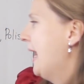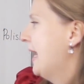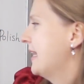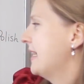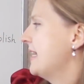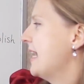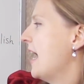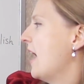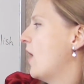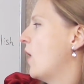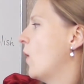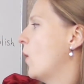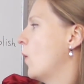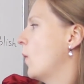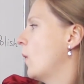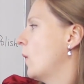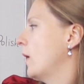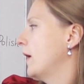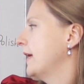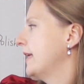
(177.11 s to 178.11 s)
Now,
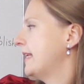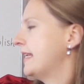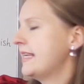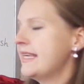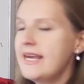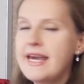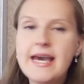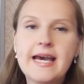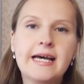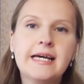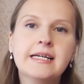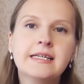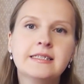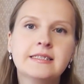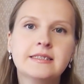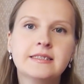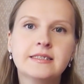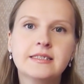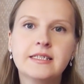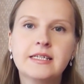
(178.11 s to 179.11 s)
ye
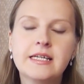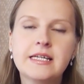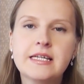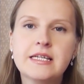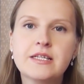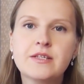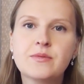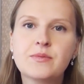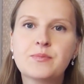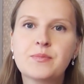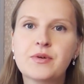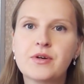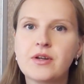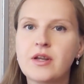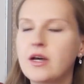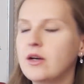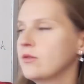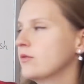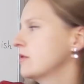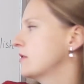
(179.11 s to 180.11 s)
is
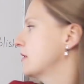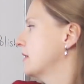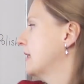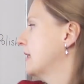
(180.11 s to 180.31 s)
pronounced